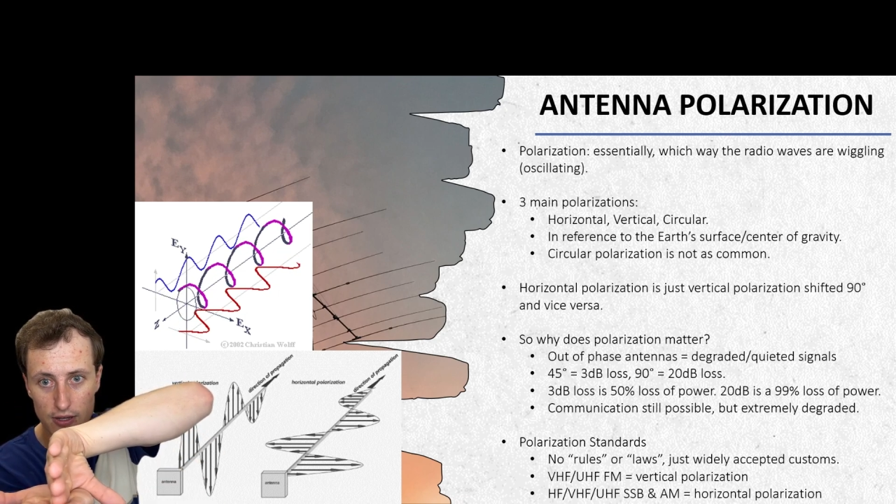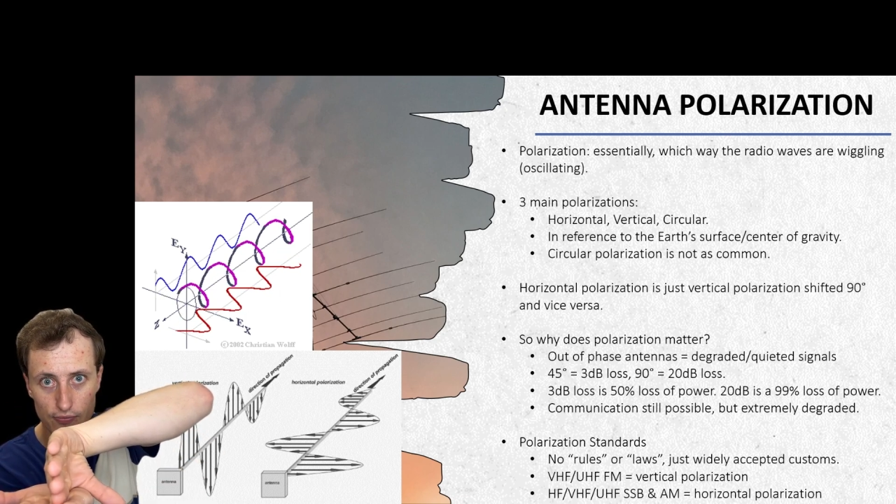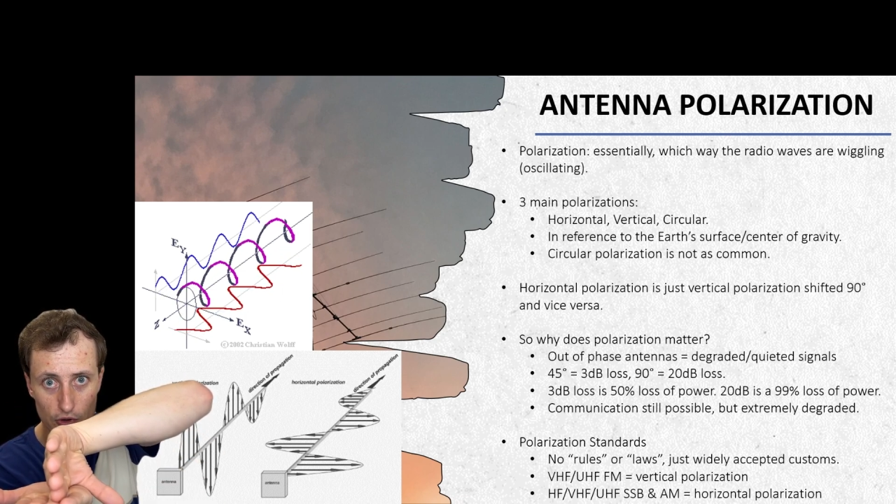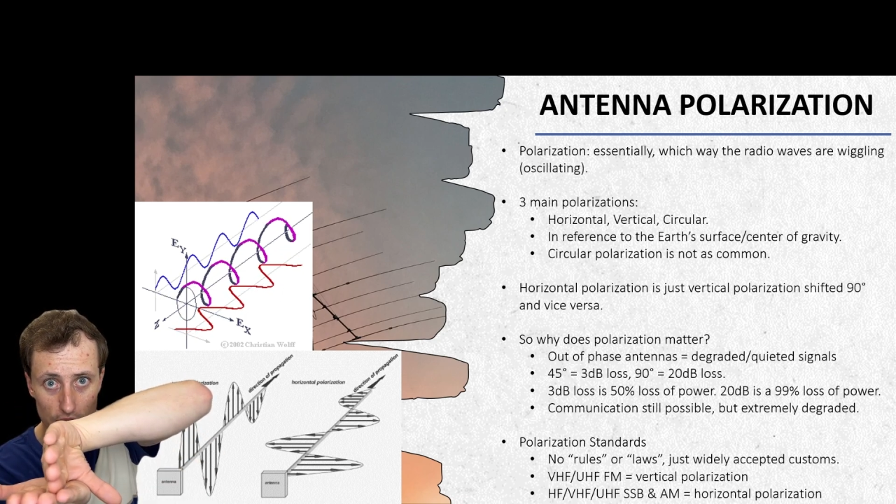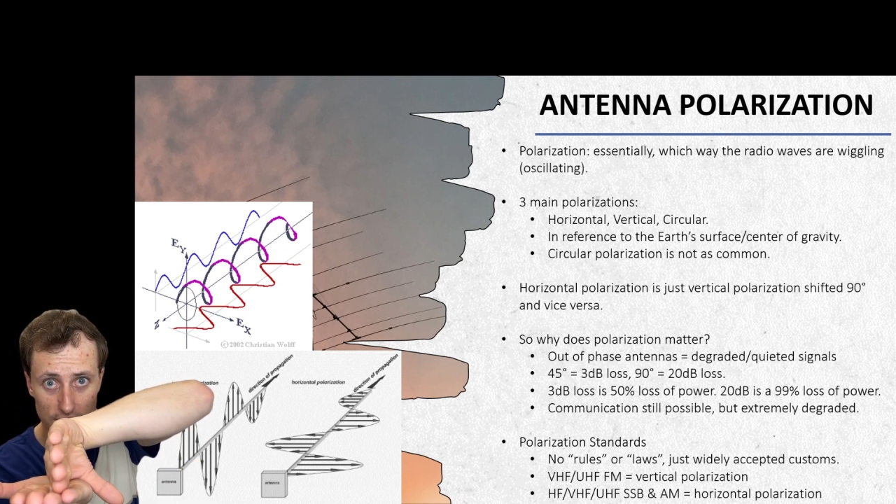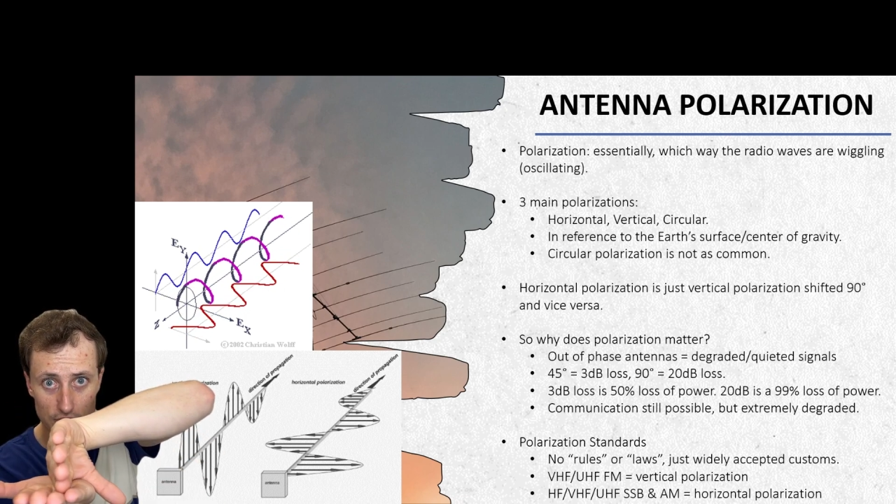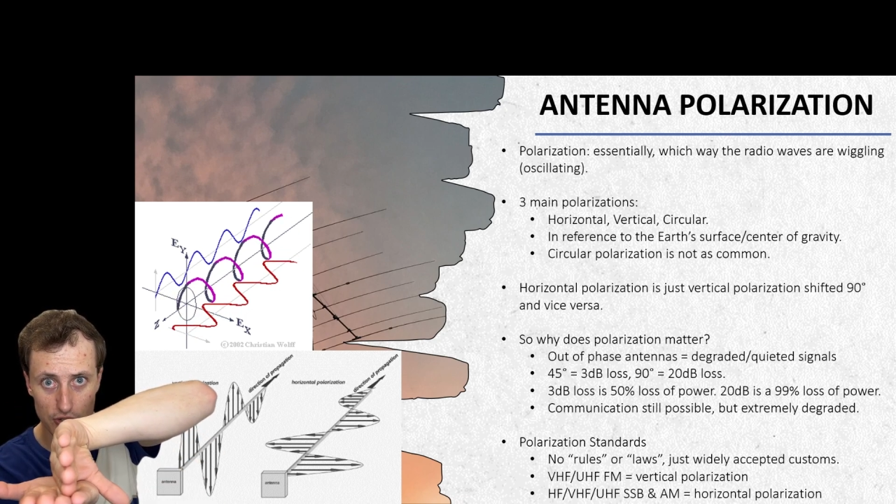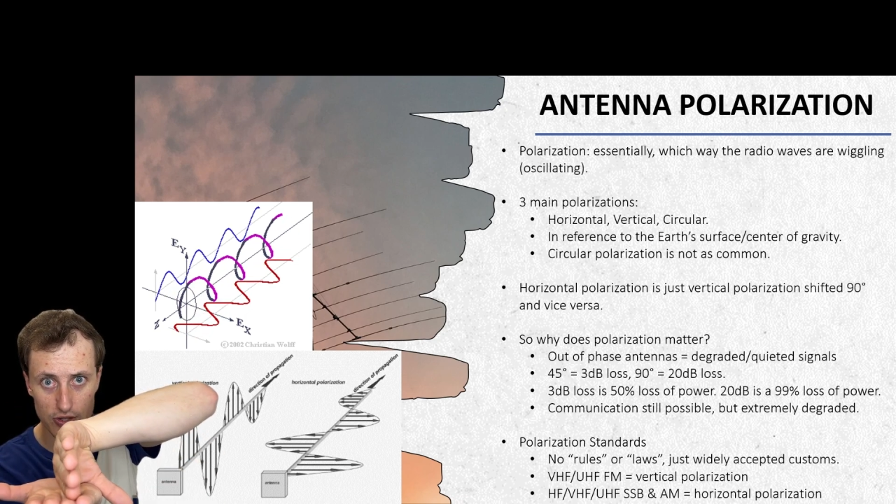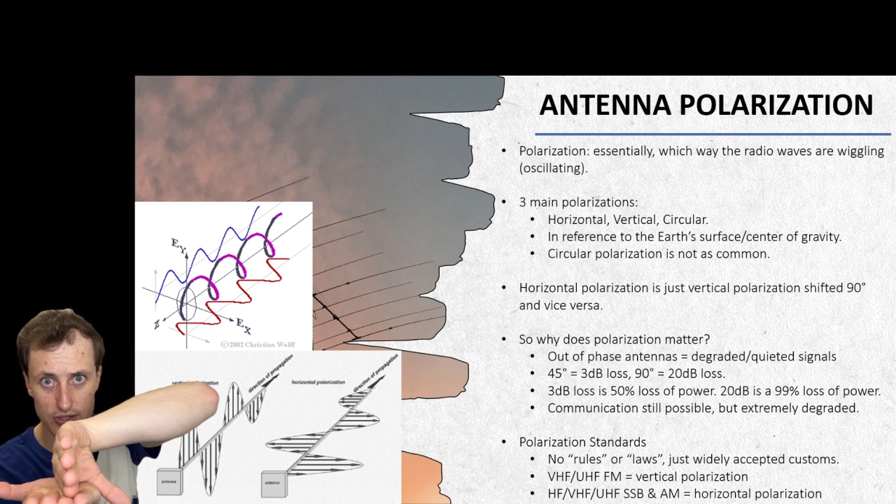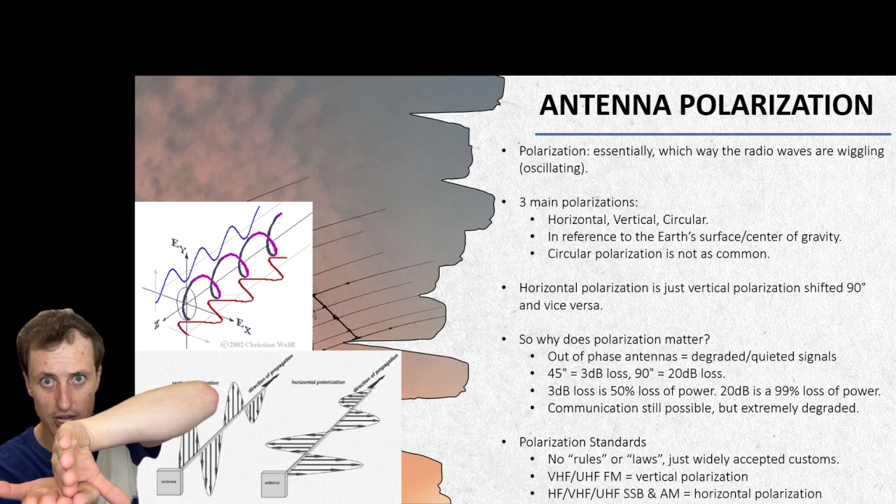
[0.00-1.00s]
they're
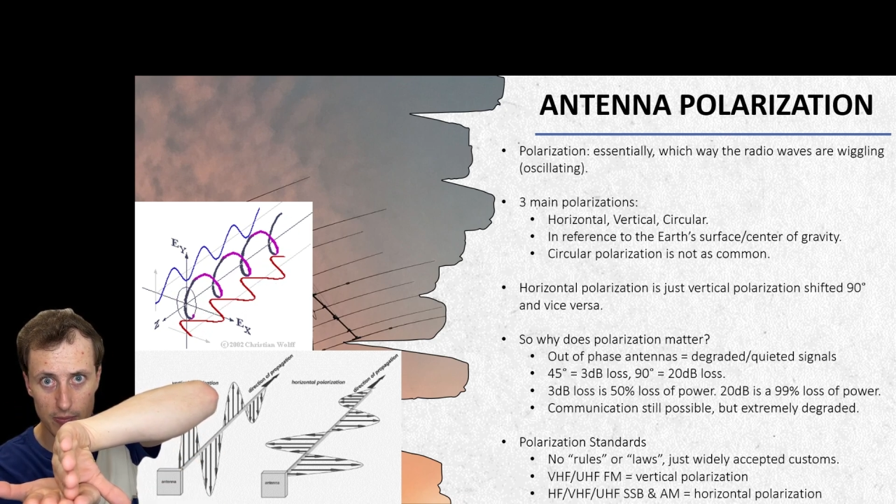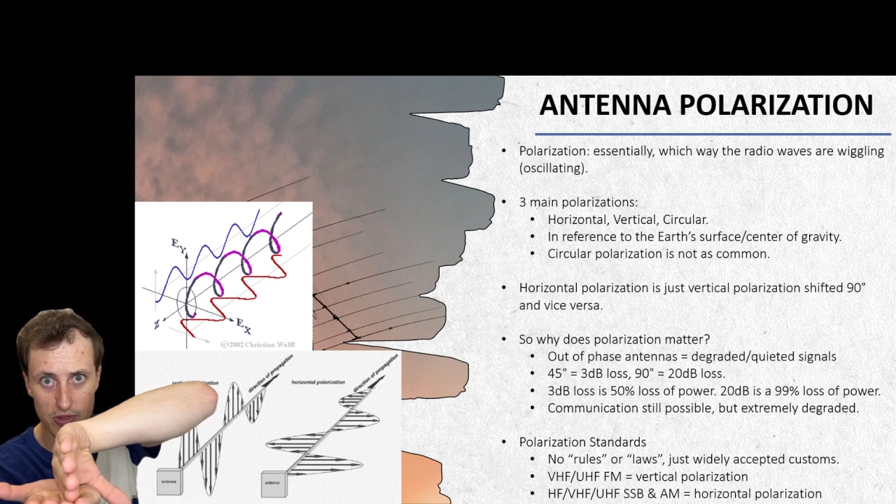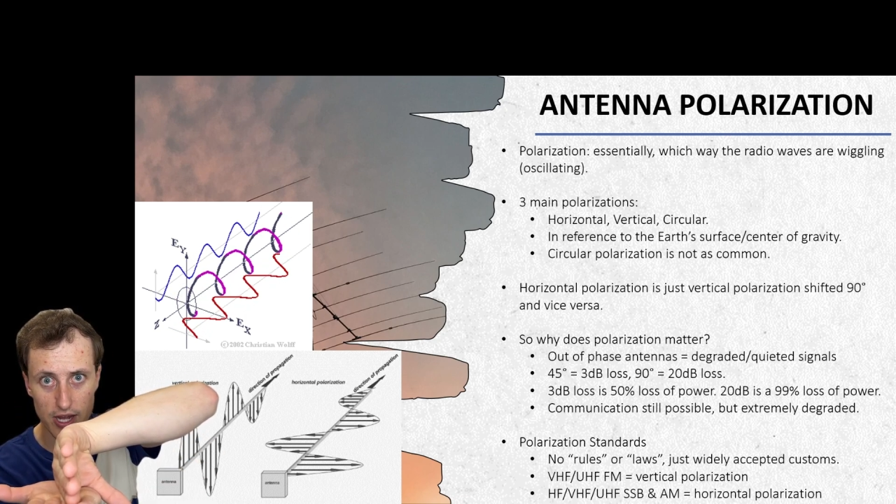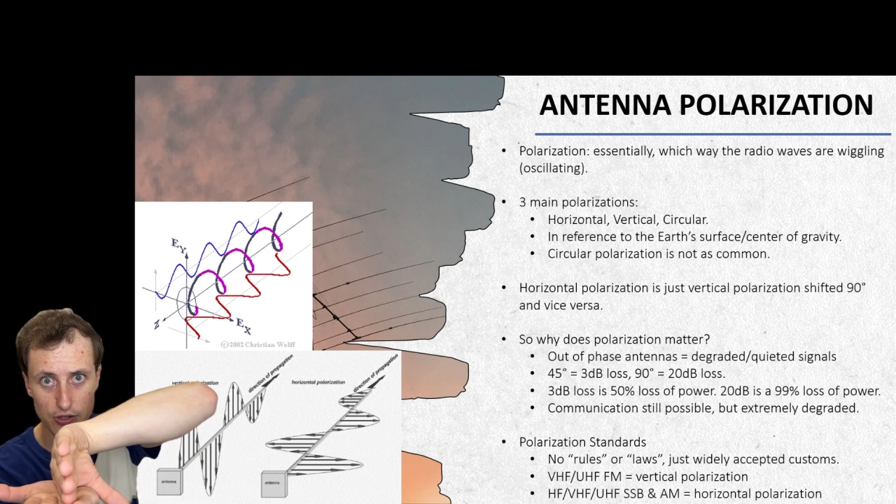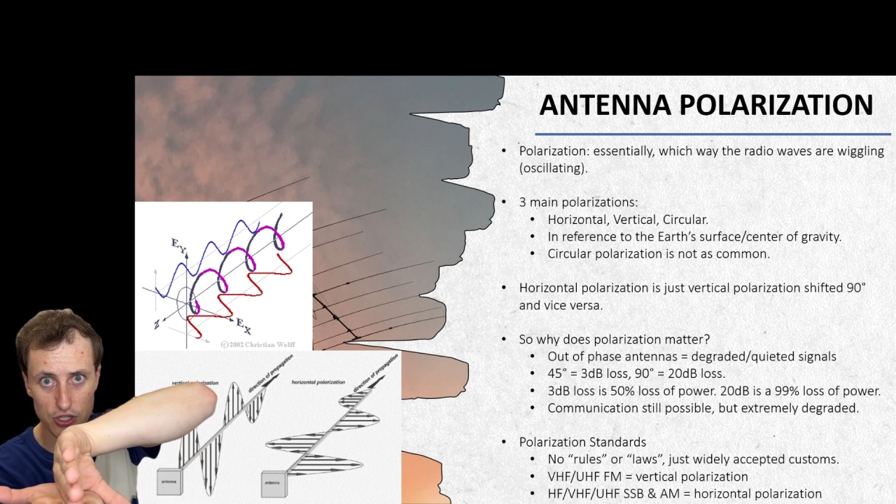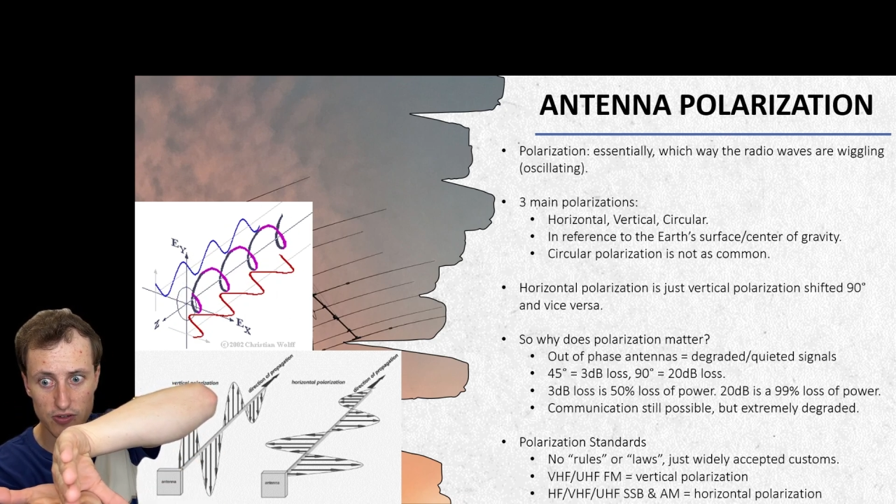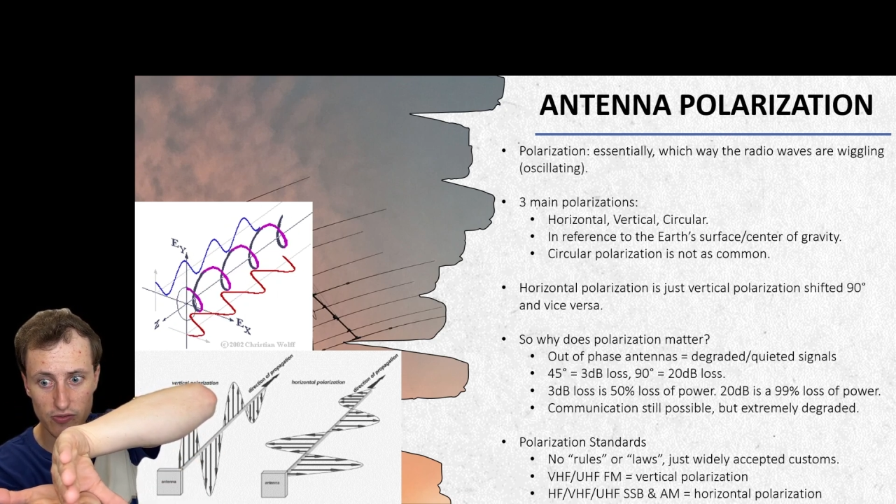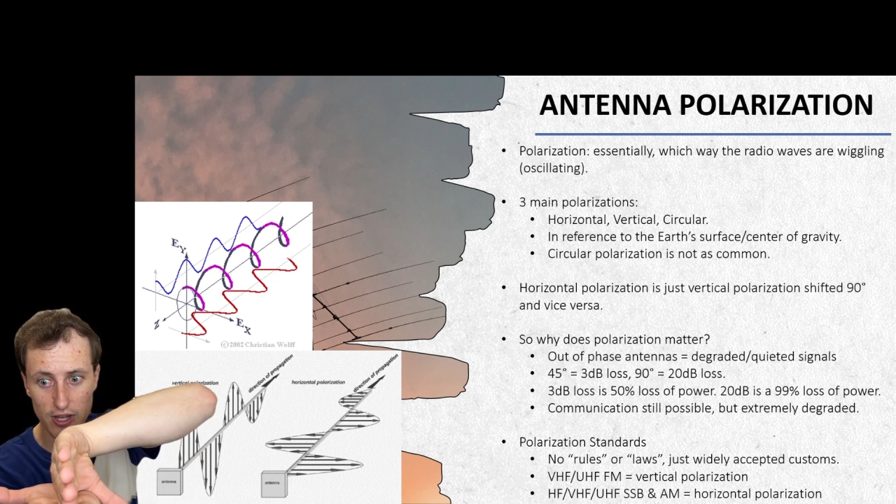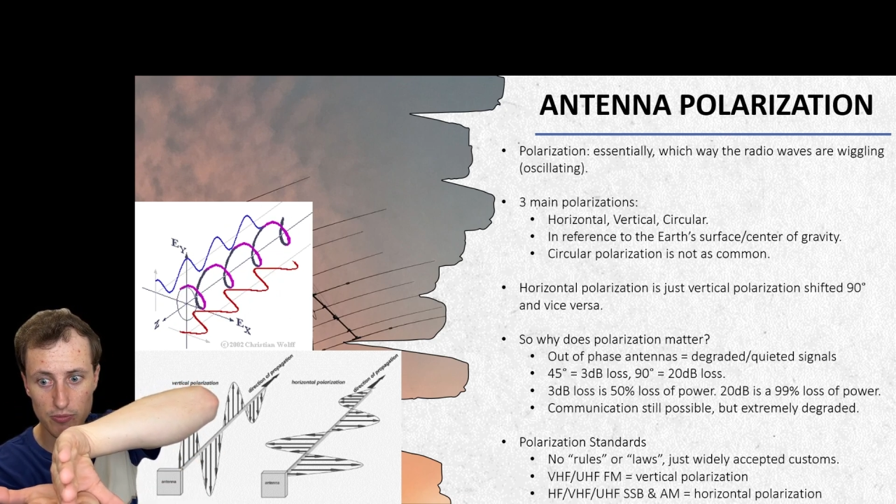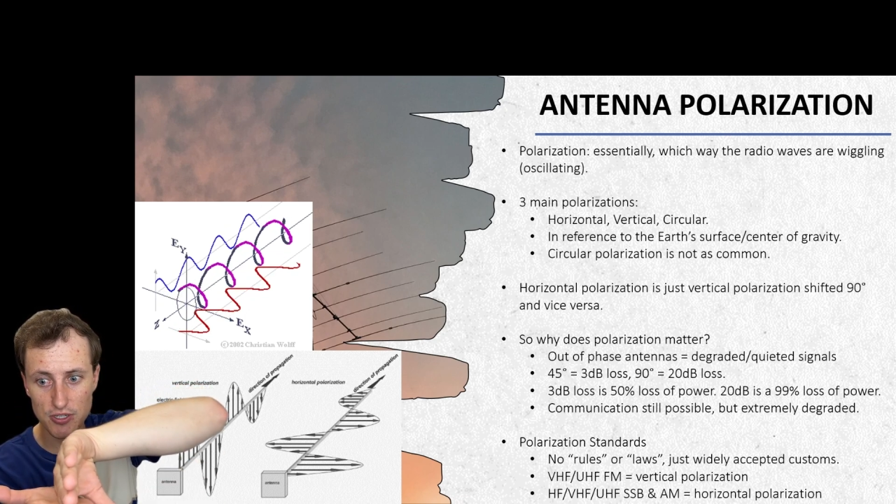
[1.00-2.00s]
essentially the same thing, just
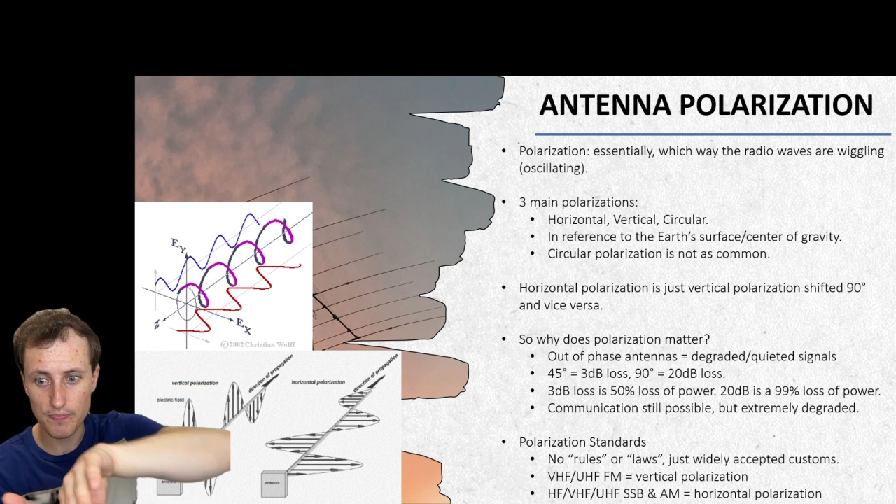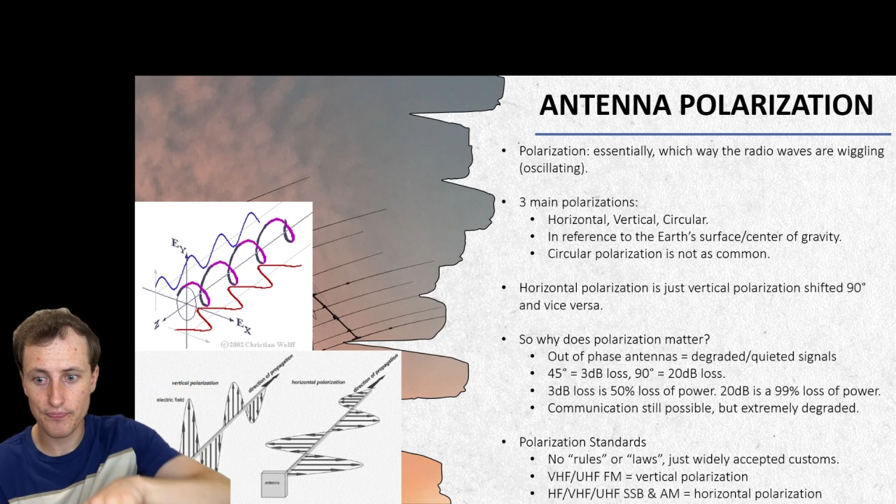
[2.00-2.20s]
flipped.